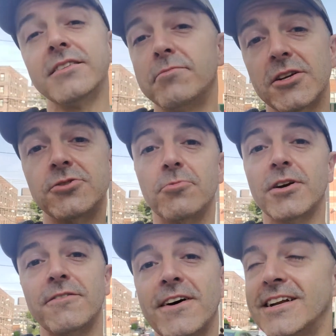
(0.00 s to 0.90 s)
I'm not sure. We're
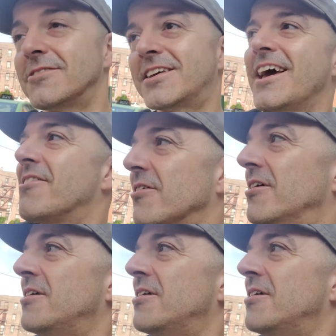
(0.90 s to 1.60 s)
gonna find out together.